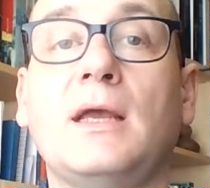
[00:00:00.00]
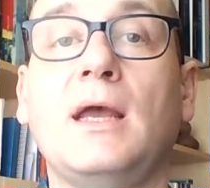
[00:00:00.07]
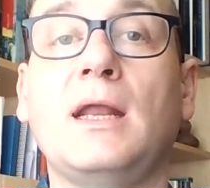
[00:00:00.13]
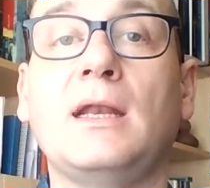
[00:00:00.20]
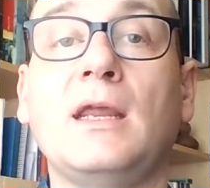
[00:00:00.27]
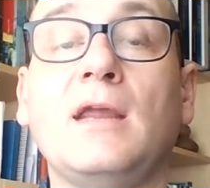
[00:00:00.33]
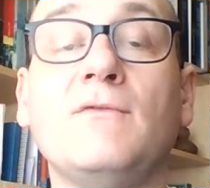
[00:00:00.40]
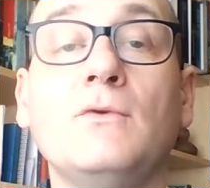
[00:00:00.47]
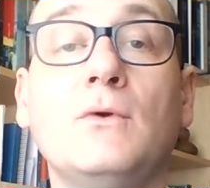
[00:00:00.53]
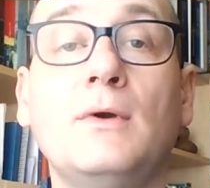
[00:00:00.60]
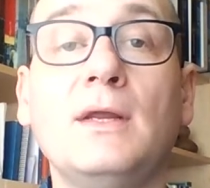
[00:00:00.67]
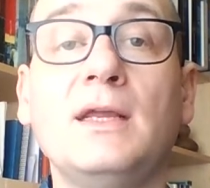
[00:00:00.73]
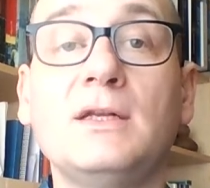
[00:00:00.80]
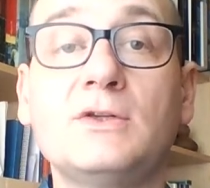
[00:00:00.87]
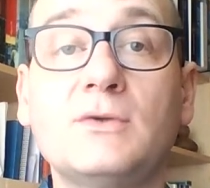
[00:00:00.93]
and if
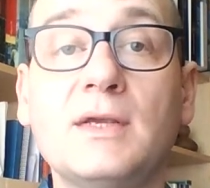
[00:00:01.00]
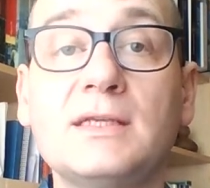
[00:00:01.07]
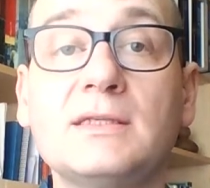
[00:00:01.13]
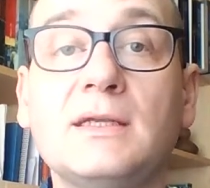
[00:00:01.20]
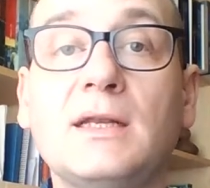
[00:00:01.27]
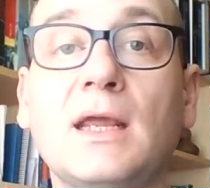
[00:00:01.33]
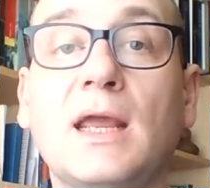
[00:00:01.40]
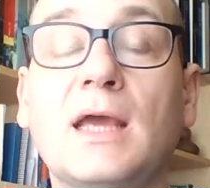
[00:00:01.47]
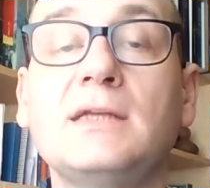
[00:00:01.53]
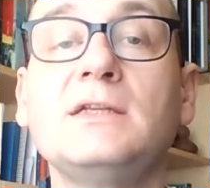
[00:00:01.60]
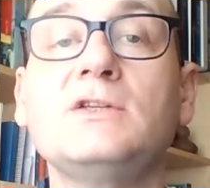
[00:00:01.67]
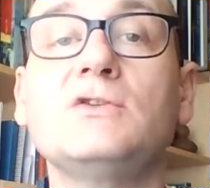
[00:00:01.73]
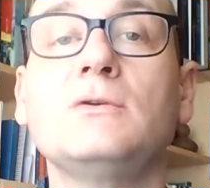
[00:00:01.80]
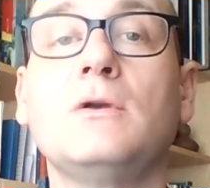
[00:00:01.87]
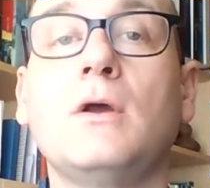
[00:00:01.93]
you're interested in
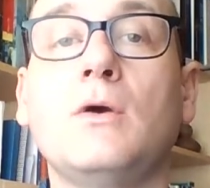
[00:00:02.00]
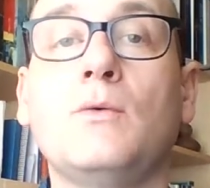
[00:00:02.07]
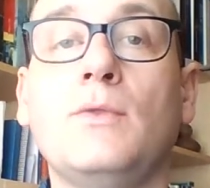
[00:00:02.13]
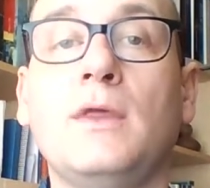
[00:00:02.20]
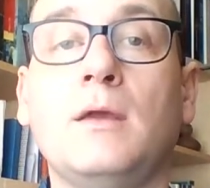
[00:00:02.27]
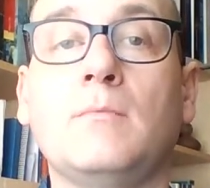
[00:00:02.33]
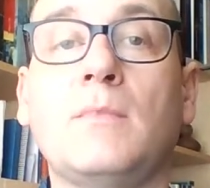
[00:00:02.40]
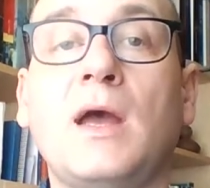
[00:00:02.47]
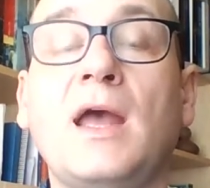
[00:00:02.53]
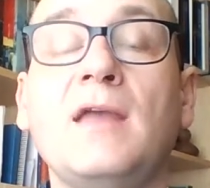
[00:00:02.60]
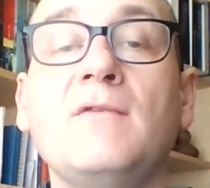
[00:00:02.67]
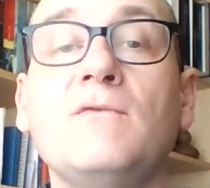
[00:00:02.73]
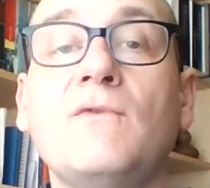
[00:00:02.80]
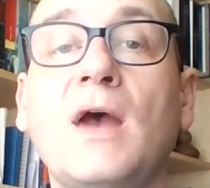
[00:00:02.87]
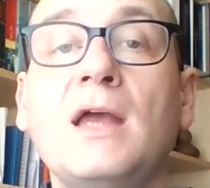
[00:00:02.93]
getting to know them, I
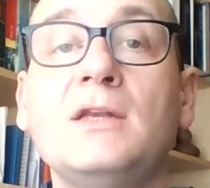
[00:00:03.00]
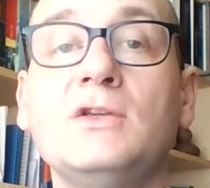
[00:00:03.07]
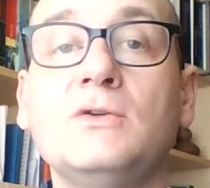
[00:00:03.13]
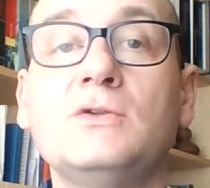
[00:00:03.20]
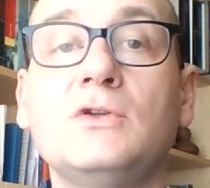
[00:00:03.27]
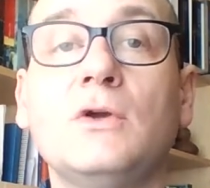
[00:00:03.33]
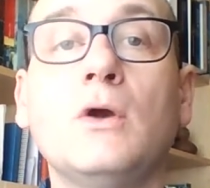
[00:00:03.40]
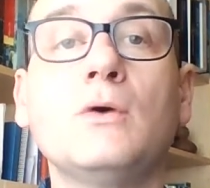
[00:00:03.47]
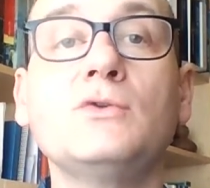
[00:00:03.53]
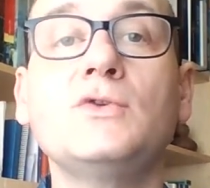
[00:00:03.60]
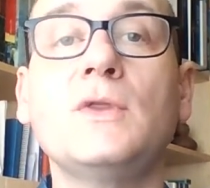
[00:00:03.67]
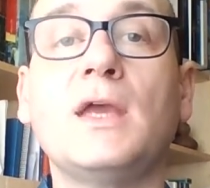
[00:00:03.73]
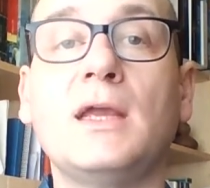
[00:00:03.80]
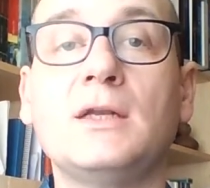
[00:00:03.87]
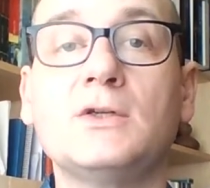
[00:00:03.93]
invite you to go to
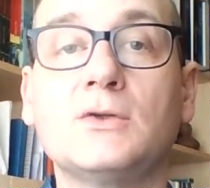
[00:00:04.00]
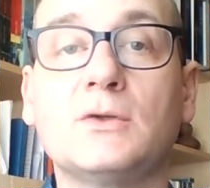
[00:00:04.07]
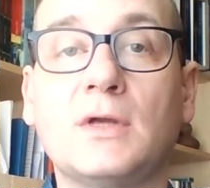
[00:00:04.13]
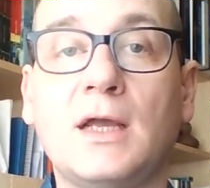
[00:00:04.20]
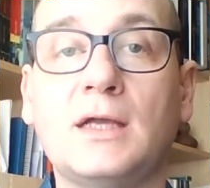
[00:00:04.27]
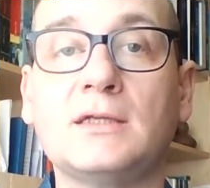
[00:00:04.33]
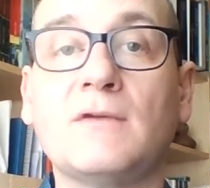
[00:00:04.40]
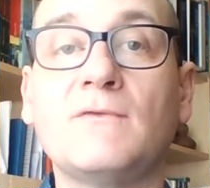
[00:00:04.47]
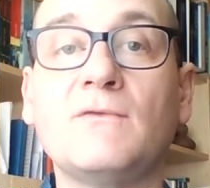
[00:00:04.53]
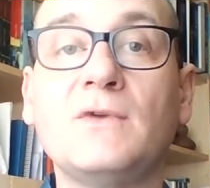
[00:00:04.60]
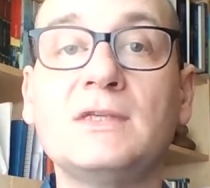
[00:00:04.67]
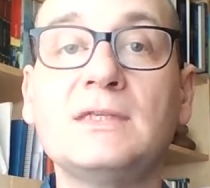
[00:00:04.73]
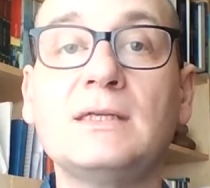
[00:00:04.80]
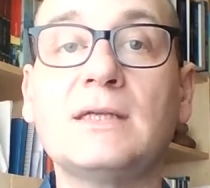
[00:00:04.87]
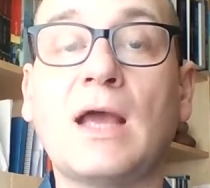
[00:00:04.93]
the internet and
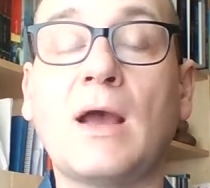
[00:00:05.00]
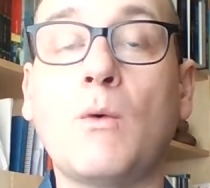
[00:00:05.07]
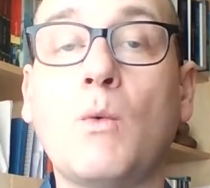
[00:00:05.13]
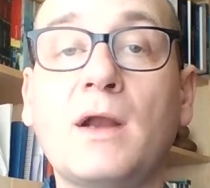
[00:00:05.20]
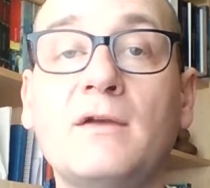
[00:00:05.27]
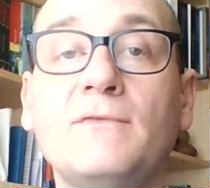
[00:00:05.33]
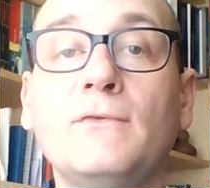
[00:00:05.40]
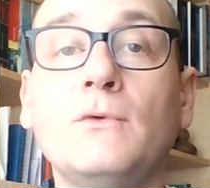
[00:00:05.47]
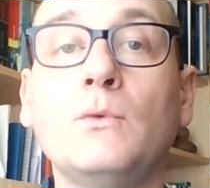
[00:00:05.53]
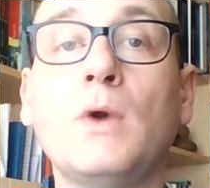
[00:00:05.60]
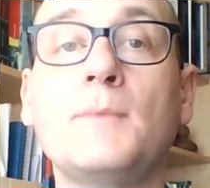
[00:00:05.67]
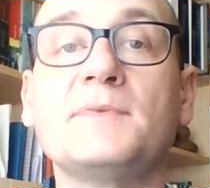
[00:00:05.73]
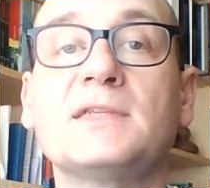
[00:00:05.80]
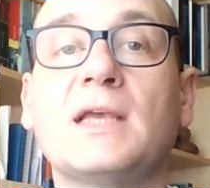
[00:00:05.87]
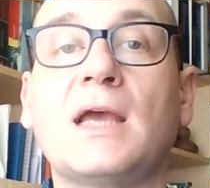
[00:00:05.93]
visit a wonderful
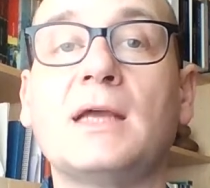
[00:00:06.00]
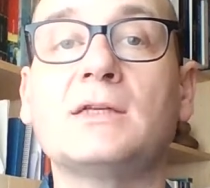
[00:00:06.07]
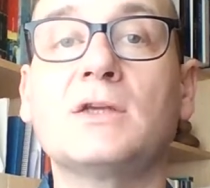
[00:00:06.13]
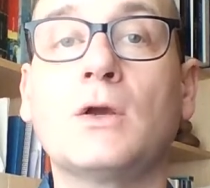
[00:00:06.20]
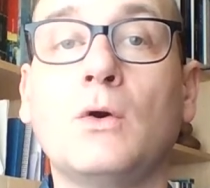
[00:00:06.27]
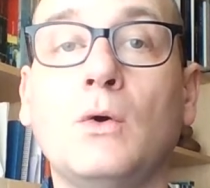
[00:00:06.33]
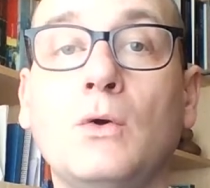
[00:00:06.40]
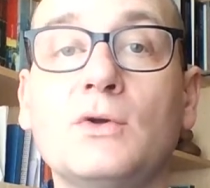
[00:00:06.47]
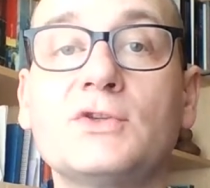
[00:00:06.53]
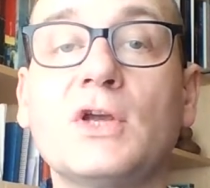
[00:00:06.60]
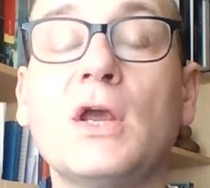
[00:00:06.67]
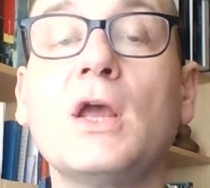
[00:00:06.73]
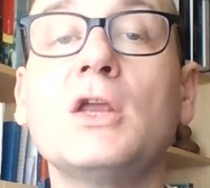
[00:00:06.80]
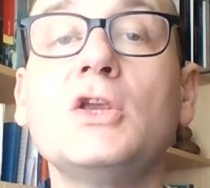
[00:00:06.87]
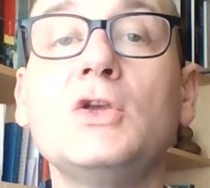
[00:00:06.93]
website called
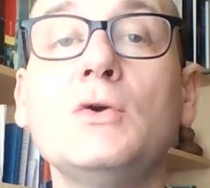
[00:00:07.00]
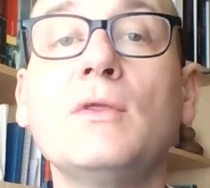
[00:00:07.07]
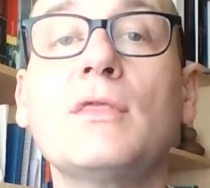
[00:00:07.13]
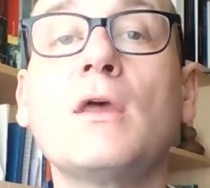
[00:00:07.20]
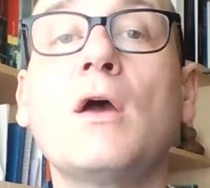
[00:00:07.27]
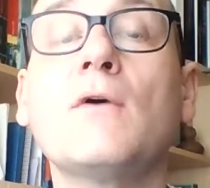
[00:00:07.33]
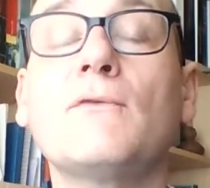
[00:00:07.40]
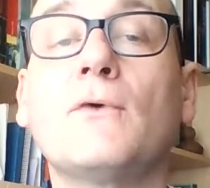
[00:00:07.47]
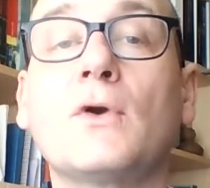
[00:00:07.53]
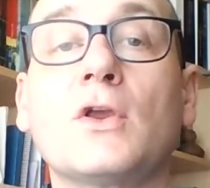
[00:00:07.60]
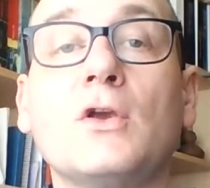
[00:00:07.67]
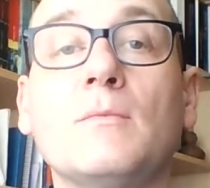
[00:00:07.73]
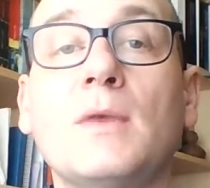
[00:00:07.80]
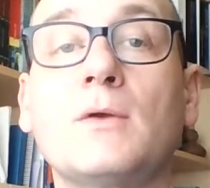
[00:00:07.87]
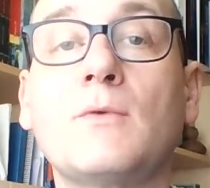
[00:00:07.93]
Youth for
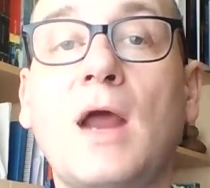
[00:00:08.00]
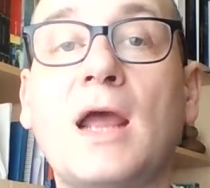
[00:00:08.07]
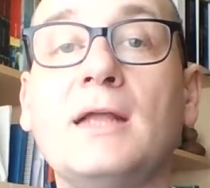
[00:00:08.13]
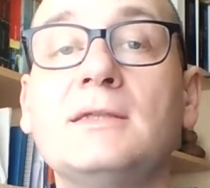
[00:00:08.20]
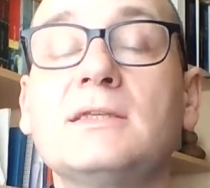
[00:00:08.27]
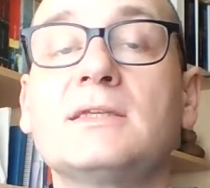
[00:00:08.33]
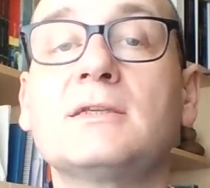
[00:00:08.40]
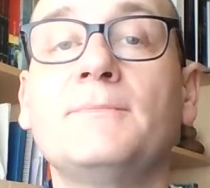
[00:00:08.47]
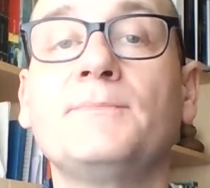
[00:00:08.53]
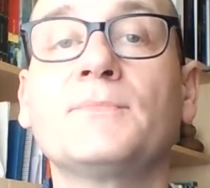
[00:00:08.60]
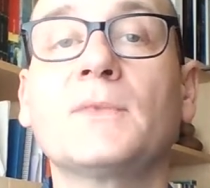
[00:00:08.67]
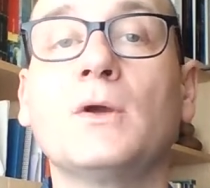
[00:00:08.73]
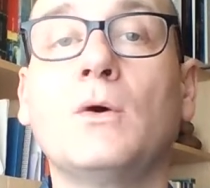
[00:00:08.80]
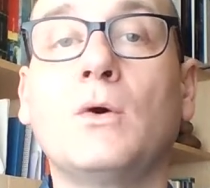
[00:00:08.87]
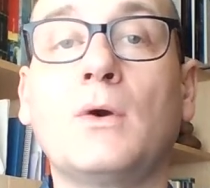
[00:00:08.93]
Human Rights,
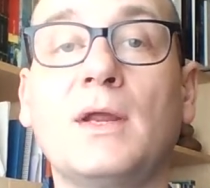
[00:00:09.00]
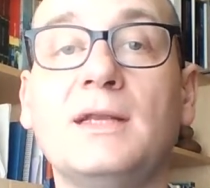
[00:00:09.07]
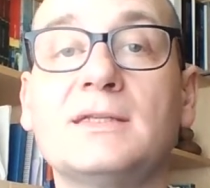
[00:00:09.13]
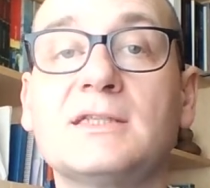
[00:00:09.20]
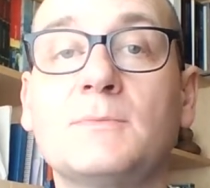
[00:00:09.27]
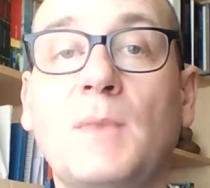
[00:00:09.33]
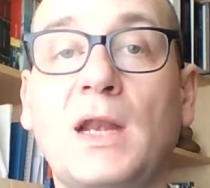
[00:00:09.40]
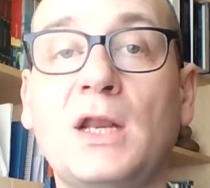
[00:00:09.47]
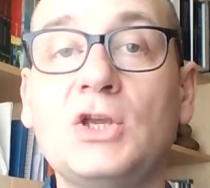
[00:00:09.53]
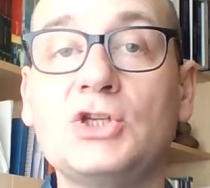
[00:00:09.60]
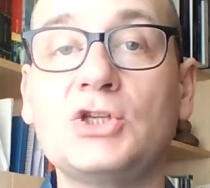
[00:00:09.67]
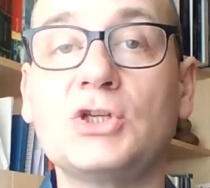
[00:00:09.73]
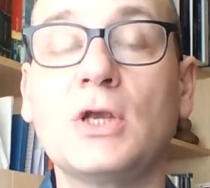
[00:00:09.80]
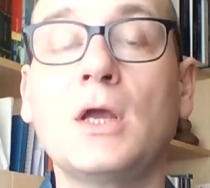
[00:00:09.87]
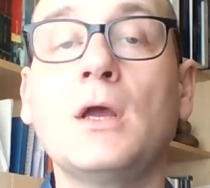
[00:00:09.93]
or in
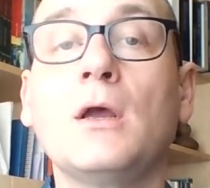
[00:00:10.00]
Spanish,